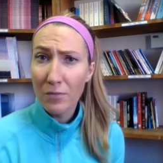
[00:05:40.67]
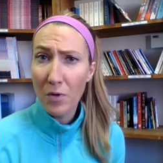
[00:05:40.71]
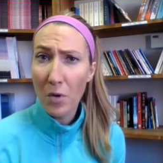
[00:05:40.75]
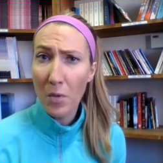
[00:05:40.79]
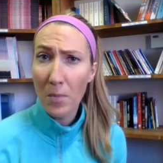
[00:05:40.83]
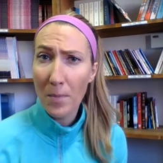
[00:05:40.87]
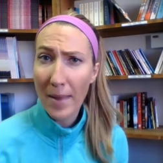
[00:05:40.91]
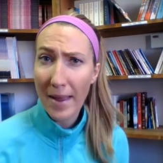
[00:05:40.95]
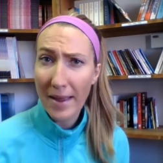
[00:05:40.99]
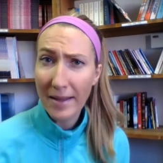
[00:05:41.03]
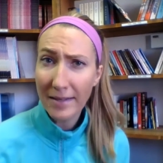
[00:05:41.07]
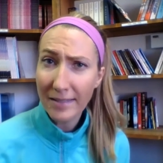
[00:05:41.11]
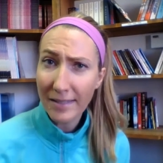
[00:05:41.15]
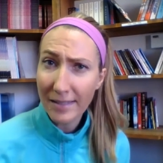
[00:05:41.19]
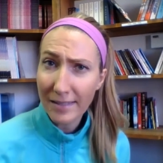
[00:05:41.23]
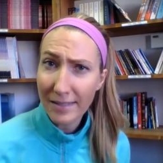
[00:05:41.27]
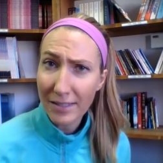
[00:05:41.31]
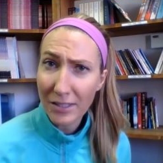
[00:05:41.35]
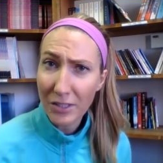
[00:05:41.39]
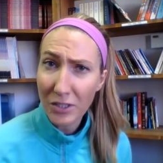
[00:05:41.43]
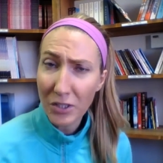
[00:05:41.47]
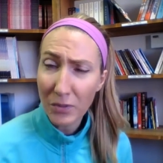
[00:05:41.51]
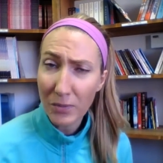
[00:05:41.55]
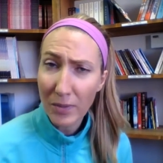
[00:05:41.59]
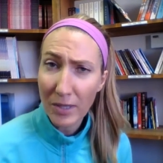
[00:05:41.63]
romantic
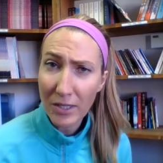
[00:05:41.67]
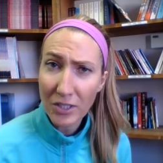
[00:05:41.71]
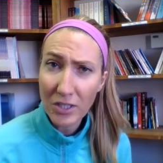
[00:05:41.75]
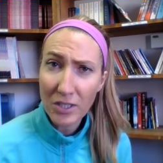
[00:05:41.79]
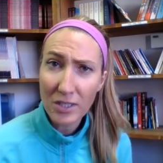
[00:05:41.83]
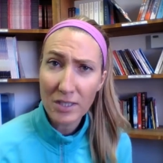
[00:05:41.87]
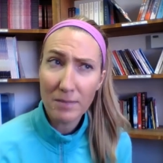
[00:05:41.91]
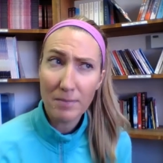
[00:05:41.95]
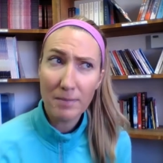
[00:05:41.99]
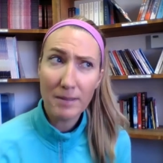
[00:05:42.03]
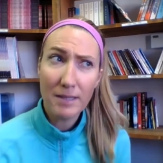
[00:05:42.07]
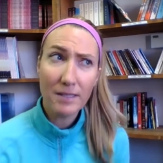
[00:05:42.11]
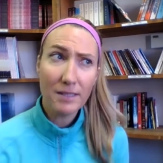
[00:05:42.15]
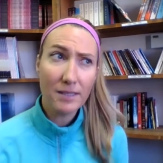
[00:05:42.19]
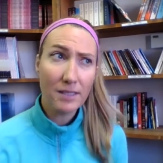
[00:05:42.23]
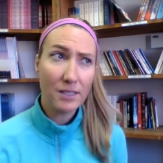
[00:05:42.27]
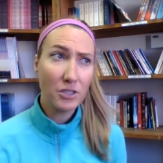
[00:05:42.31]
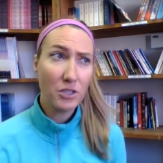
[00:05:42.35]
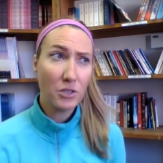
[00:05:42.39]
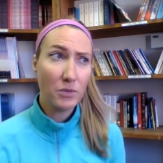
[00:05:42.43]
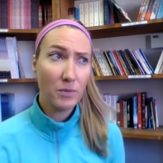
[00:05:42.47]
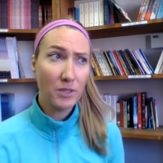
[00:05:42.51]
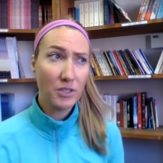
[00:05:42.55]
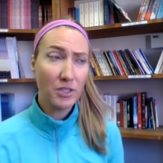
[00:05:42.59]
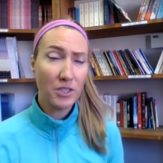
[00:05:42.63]
situations, but in
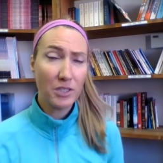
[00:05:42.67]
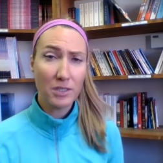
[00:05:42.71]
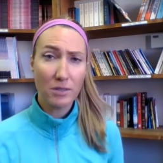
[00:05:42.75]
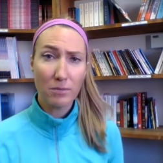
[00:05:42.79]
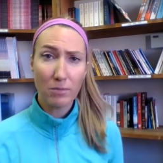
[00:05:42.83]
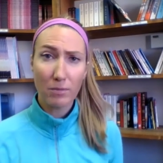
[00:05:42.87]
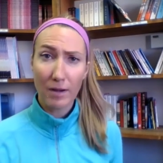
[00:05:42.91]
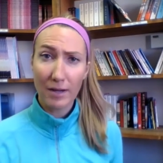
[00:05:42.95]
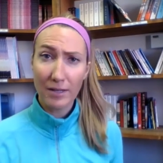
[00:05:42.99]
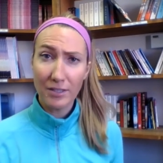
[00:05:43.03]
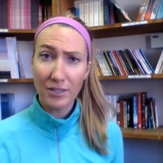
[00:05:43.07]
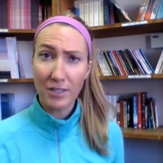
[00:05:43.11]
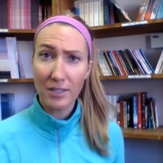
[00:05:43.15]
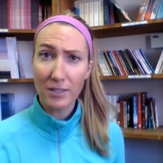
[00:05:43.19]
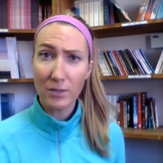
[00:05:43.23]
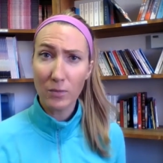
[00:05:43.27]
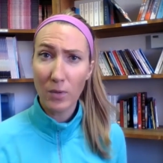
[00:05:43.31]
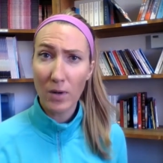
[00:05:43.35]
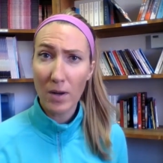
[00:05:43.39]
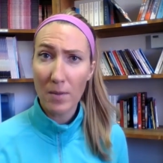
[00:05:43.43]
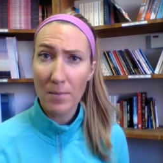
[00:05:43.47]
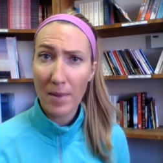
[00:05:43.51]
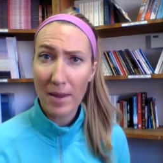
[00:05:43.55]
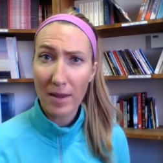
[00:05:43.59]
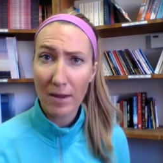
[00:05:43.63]
situations where I
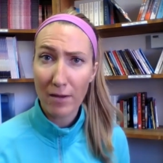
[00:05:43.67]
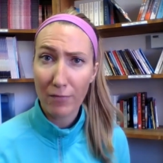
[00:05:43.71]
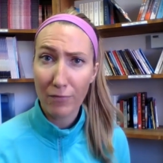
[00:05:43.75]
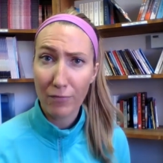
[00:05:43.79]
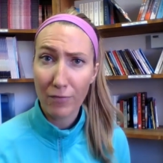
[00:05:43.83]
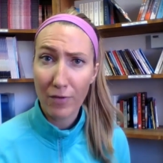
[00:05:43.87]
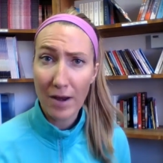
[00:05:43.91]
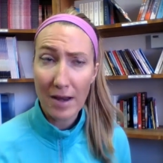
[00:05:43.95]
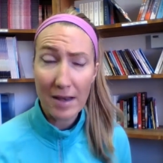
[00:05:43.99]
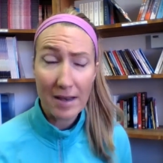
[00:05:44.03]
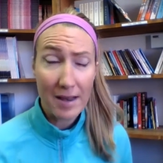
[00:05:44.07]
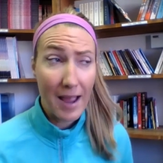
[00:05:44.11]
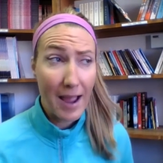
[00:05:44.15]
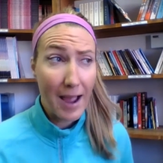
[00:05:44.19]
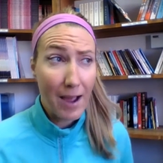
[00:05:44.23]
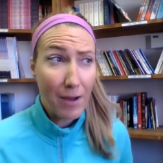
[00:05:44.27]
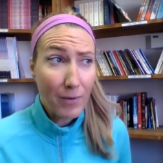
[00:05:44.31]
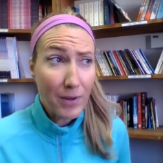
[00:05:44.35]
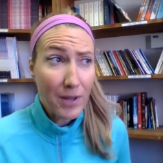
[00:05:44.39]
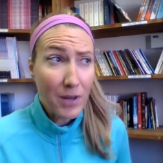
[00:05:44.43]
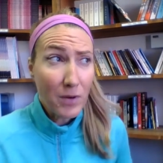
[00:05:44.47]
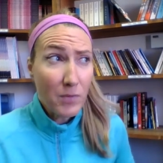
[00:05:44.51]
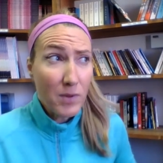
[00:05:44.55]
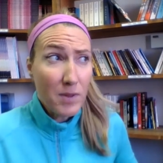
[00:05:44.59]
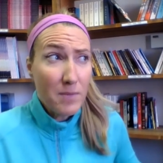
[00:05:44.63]
just want to make a friend.
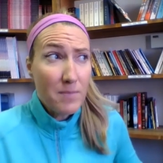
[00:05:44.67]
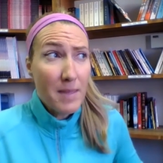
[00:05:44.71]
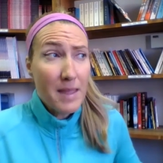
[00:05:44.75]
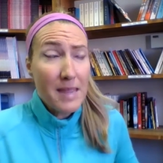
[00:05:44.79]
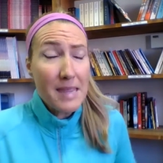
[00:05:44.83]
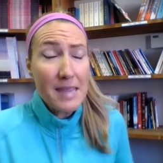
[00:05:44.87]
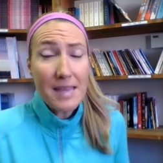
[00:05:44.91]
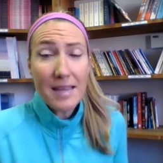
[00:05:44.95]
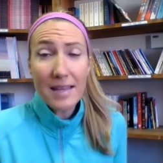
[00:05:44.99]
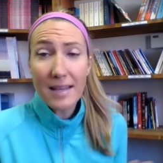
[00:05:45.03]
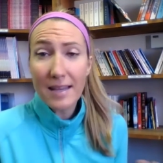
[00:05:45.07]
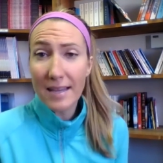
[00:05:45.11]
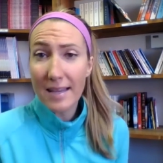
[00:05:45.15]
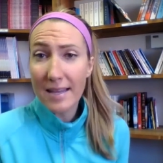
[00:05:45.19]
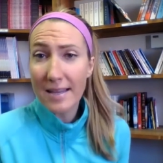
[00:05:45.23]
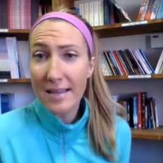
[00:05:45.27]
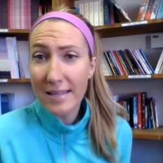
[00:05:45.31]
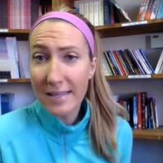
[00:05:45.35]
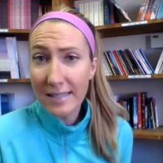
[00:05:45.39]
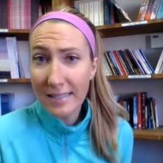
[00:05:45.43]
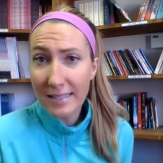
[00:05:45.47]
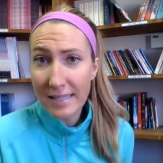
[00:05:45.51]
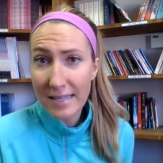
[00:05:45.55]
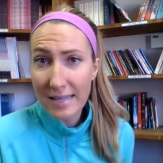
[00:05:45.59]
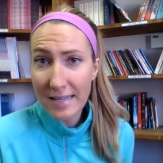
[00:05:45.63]
How can we make it
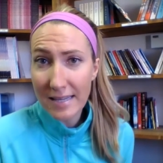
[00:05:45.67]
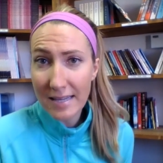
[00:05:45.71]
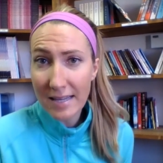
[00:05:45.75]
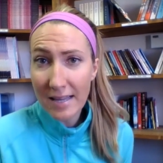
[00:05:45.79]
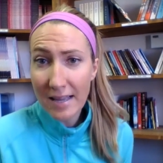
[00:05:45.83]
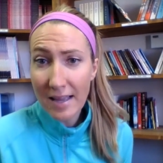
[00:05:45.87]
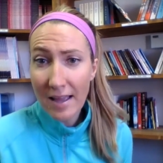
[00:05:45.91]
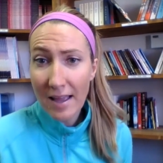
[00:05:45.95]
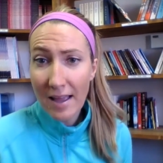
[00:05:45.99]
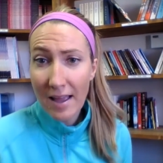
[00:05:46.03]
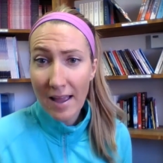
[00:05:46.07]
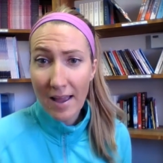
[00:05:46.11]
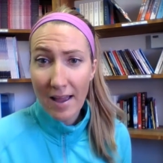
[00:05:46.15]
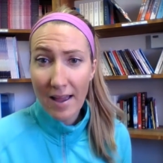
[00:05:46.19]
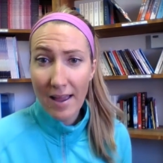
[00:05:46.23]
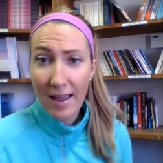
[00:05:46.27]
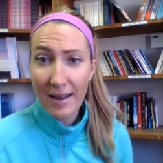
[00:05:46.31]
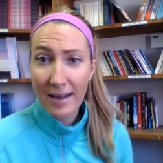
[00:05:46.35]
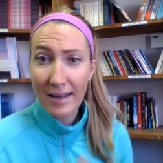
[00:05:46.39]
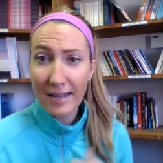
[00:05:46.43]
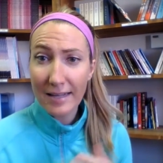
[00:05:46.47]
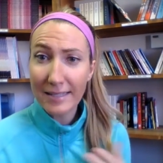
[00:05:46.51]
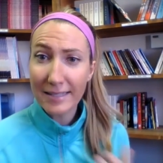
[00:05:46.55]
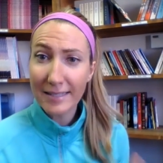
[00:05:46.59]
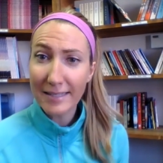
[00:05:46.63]
easy
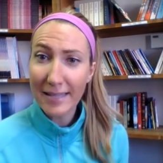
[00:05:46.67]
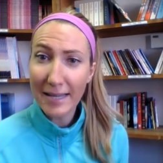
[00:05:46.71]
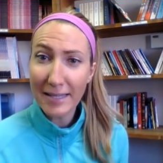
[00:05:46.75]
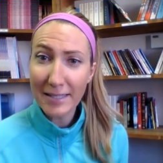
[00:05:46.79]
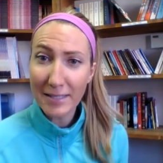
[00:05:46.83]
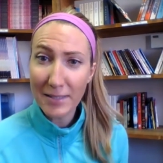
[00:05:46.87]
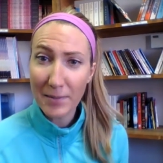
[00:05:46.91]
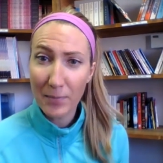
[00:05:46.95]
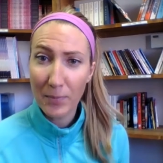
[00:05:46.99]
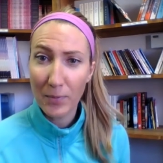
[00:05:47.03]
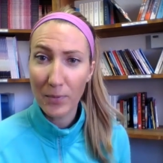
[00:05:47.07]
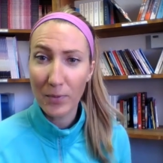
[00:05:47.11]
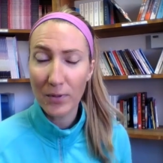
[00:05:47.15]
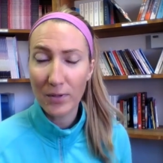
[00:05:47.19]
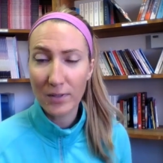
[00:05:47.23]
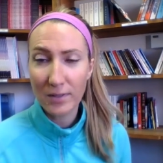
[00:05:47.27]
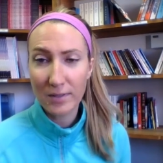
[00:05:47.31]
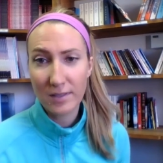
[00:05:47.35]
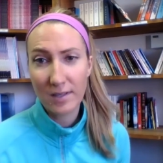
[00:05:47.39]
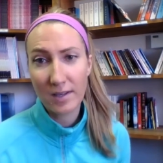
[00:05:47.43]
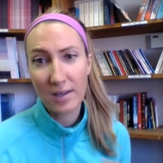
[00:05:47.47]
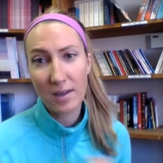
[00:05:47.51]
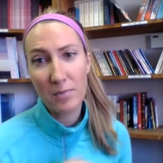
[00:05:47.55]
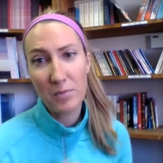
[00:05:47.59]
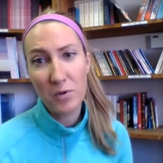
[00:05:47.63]
and accessible
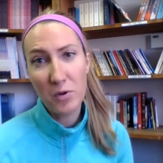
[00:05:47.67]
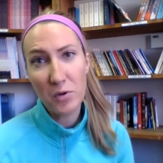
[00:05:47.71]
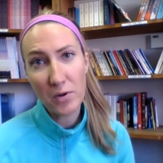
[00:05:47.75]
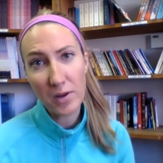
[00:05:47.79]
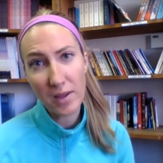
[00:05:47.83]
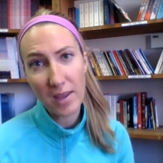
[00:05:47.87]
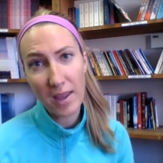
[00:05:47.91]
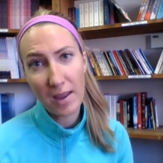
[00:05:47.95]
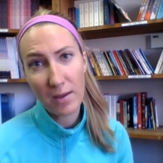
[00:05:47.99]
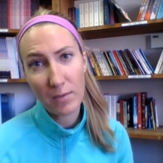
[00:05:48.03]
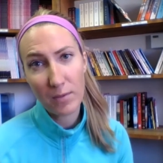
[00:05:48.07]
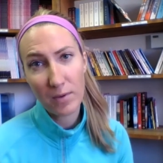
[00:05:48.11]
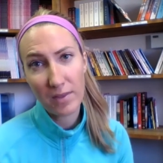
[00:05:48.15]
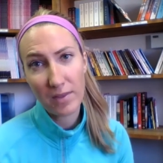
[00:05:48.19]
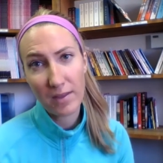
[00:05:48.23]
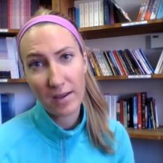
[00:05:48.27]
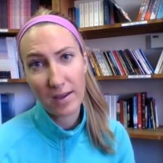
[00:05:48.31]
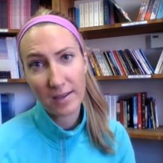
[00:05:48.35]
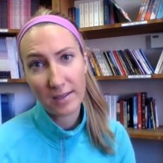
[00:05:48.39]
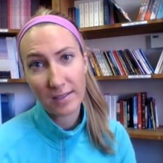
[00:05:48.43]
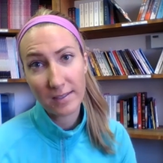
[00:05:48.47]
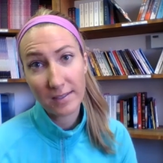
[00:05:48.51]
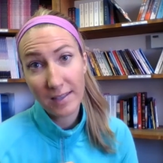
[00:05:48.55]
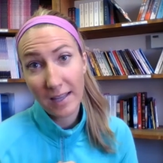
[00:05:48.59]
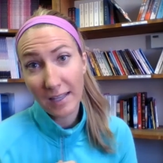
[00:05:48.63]
to communicate with
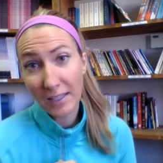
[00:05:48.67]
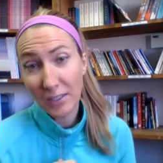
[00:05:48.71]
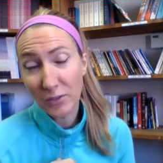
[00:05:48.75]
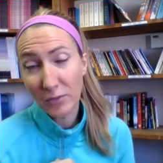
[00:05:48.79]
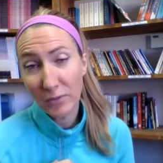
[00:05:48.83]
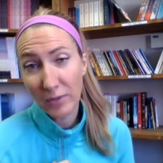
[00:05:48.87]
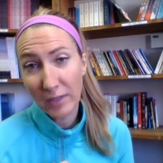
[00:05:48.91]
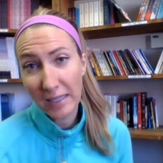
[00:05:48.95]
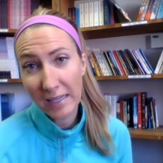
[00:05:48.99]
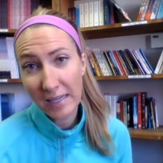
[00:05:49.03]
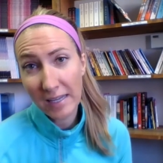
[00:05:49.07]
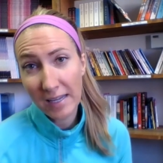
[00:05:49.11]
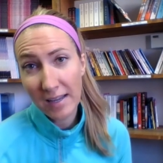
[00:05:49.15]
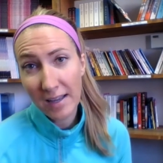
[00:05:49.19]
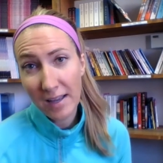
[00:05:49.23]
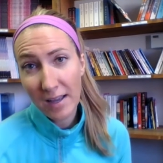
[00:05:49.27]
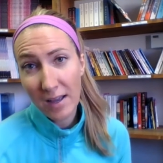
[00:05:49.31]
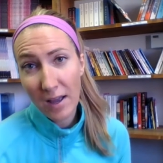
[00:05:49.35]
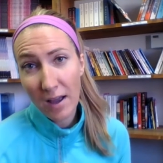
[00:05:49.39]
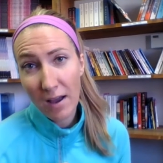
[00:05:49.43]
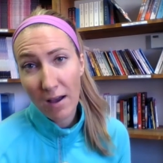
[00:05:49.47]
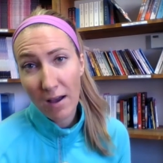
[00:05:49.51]
us? That's really